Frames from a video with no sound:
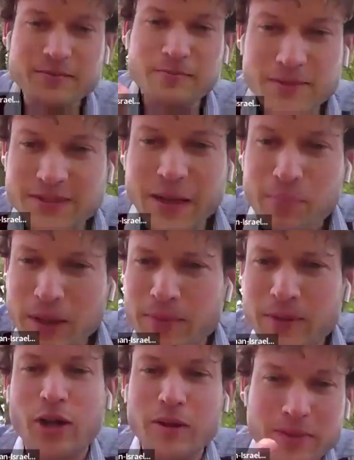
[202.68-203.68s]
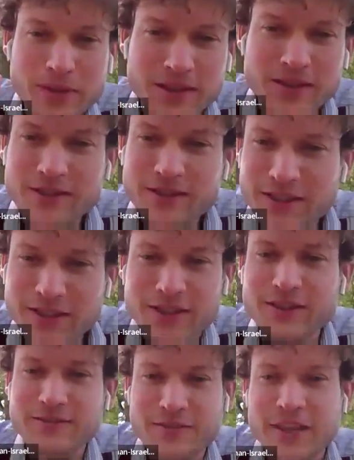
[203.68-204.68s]
Some people told me
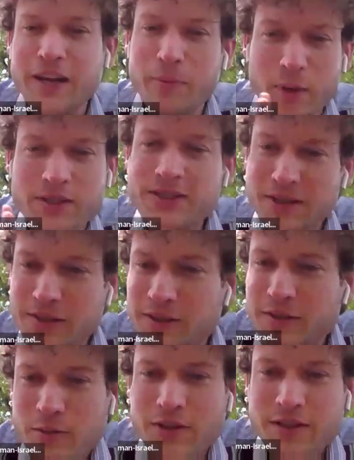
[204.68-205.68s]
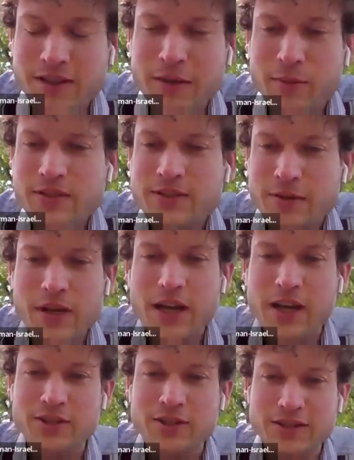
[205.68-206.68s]
there was a
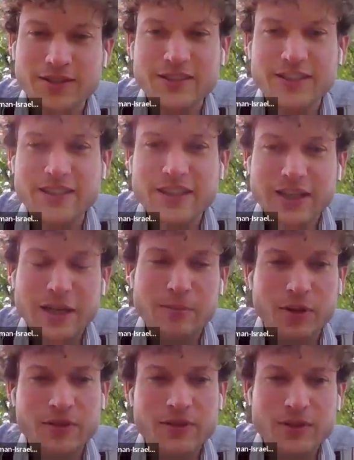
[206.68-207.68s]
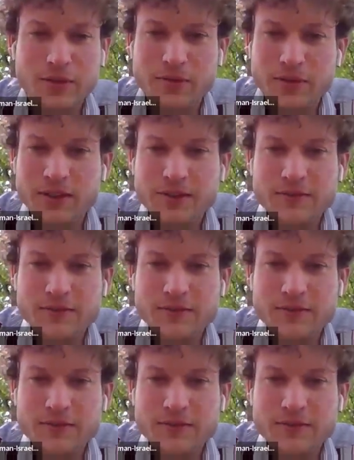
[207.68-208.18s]
reaction about this whole thing.